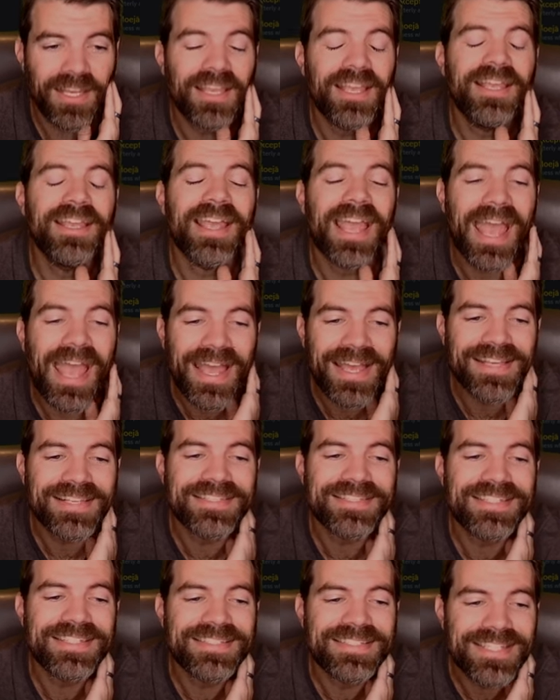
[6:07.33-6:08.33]
it
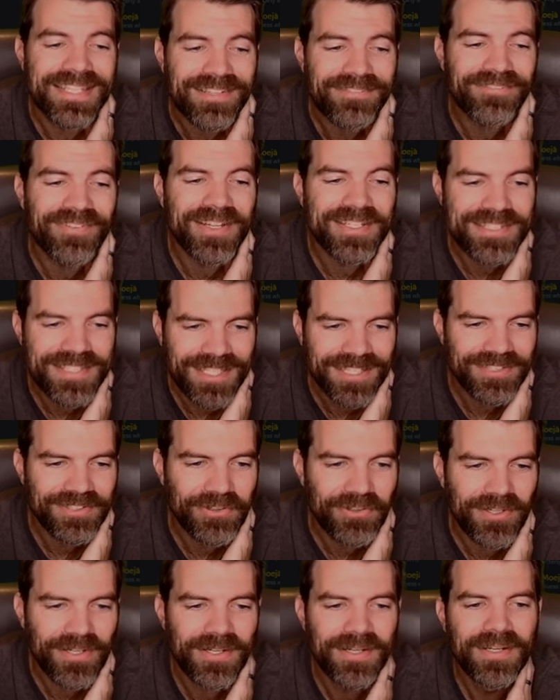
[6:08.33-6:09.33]
has defense
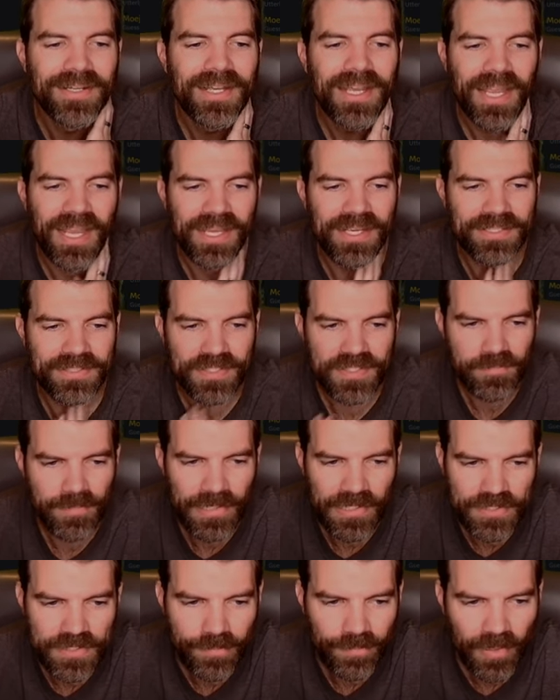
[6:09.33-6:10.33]
ignore and
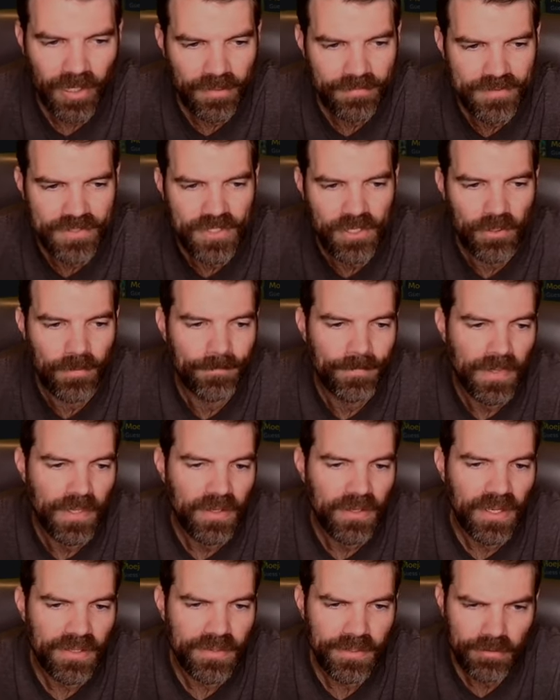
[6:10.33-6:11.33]
dispels a buff. So
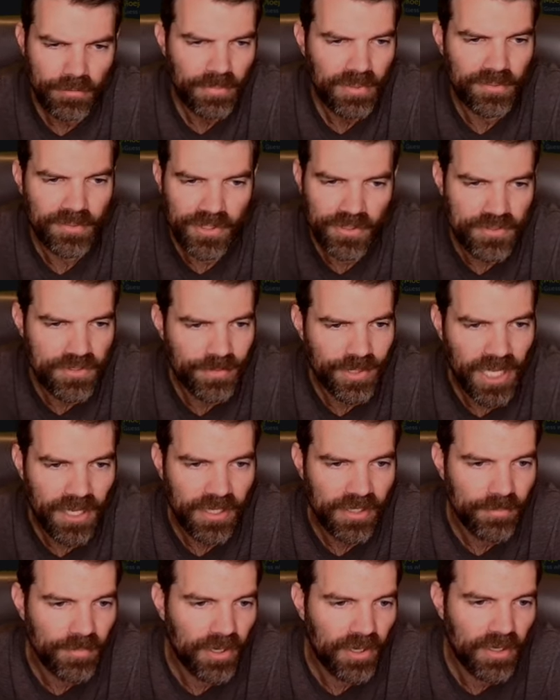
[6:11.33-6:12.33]
I think you'd be able to use them
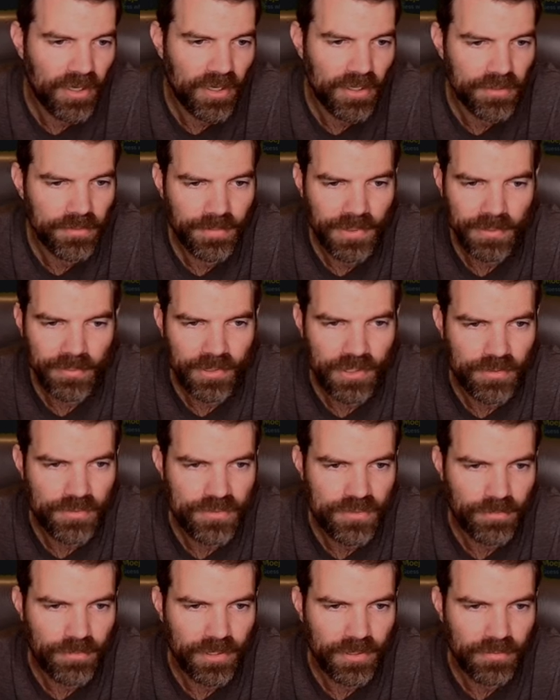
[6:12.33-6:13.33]
in AMR. You'd be able to use
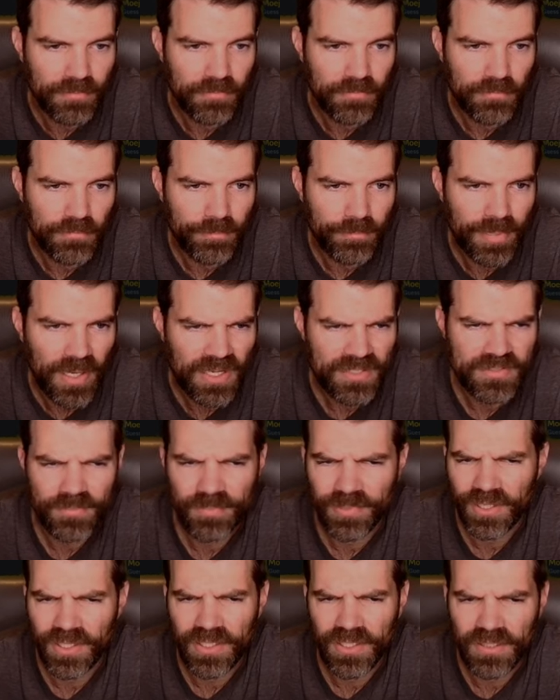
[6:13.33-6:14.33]
them in
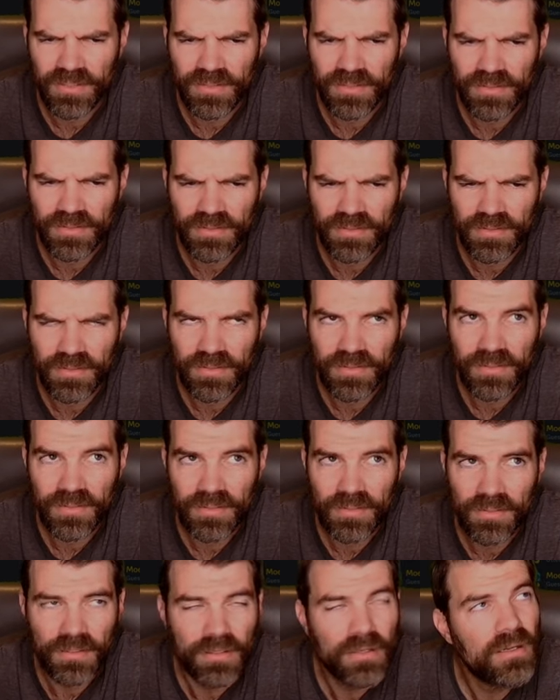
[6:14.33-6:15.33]
possibly
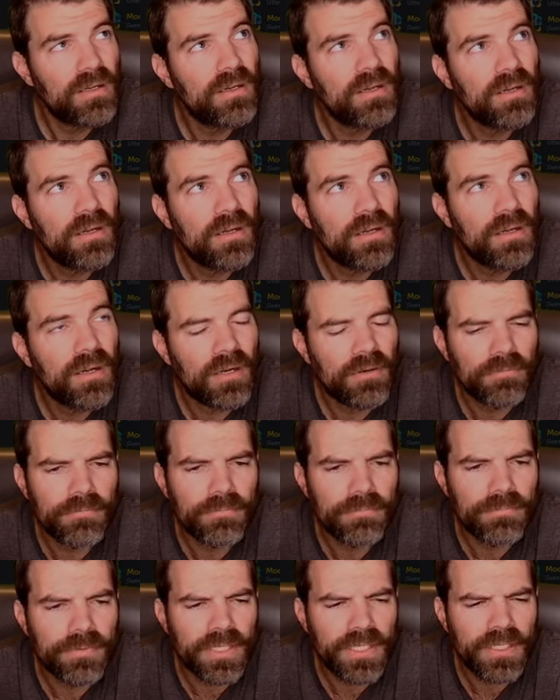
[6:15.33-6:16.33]

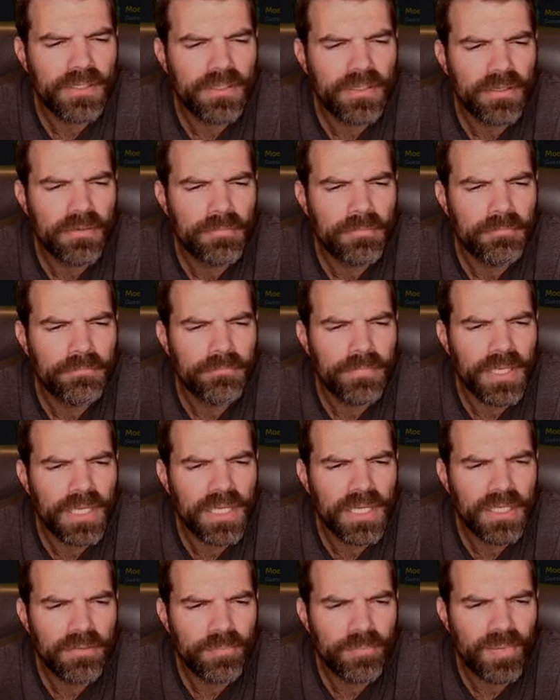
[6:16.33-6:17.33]
arena
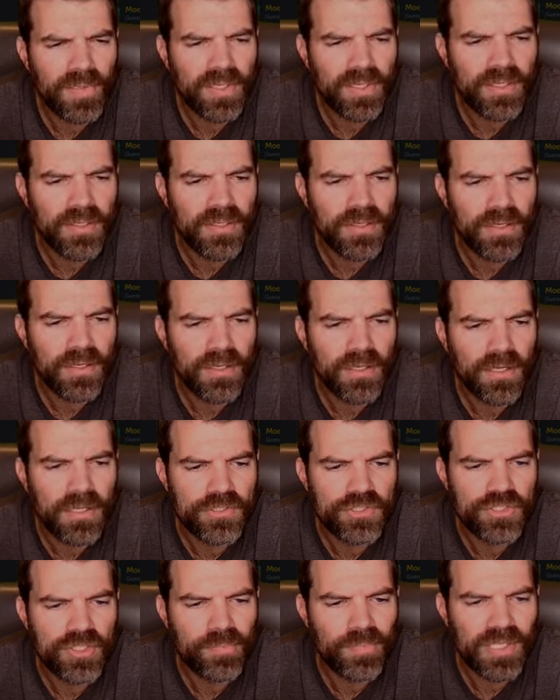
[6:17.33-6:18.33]
maybe uh
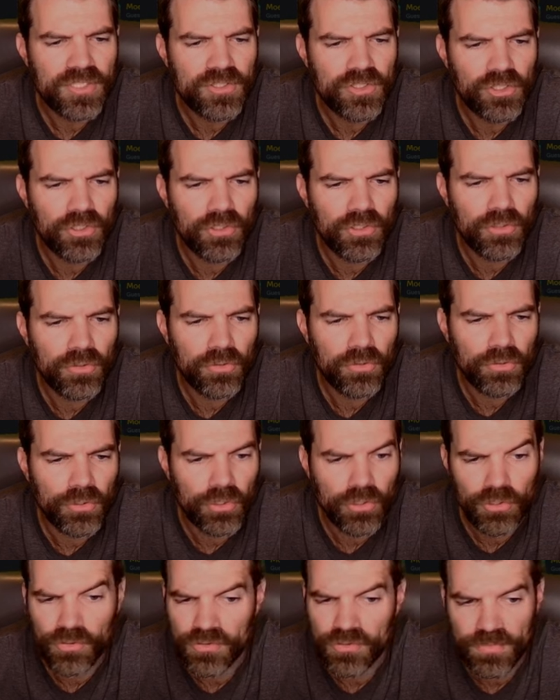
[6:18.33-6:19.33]
gb2 you
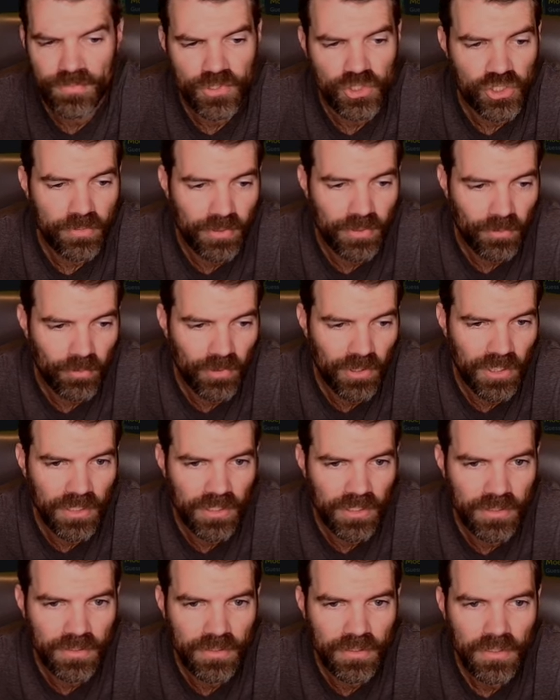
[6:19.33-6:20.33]
could use them in
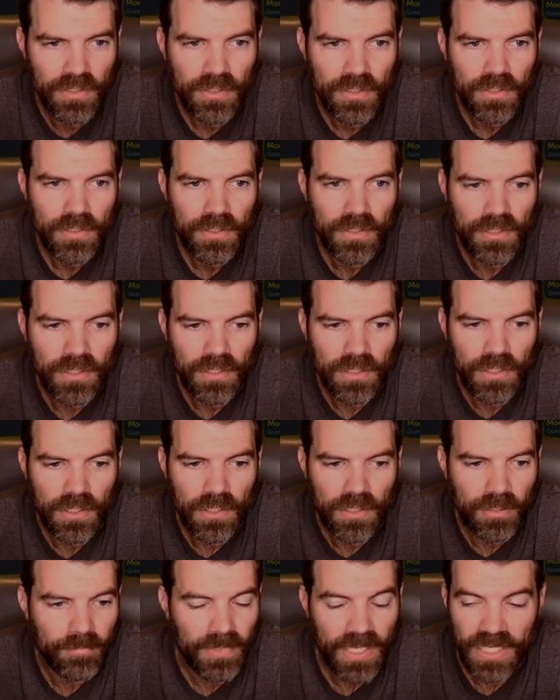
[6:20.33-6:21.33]
gb1
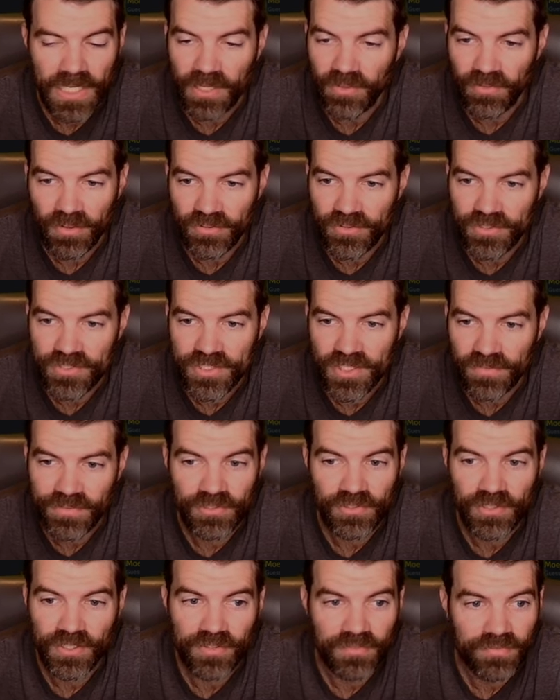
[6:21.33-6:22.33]
um any of the other stuff you need a